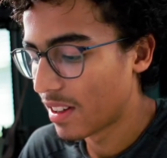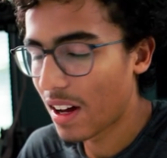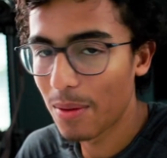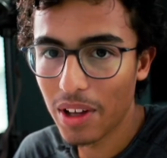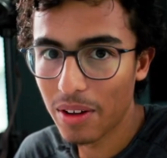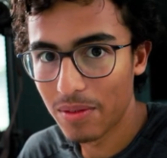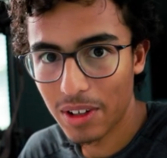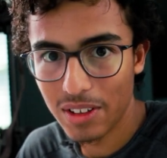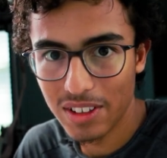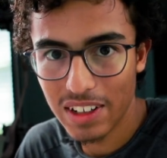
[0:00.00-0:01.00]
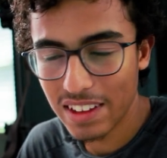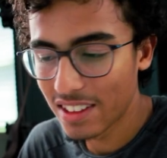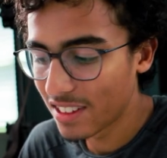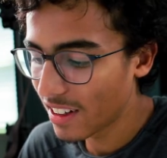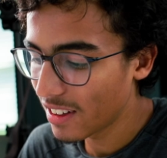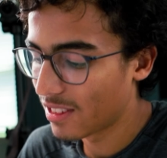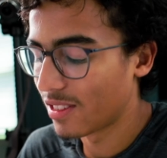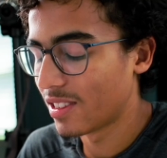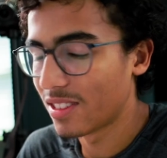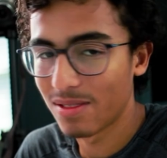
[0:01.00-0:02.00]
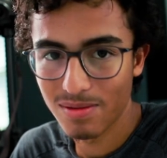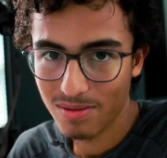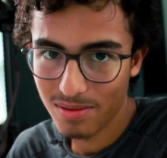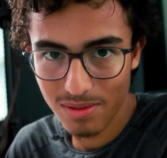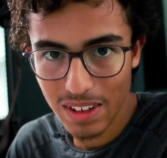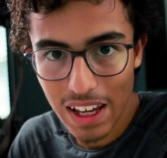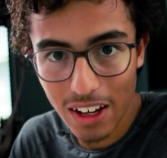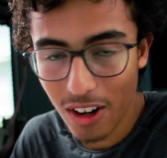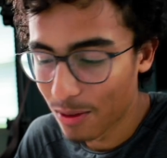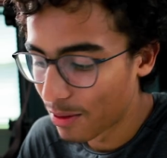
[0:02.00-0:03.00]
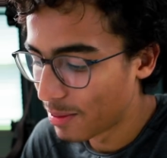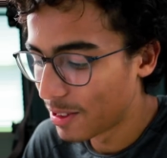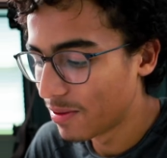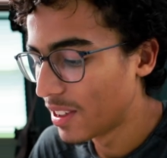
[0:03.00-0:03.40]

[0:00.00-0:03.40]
I'm not very good at this yet, so just hang on with me.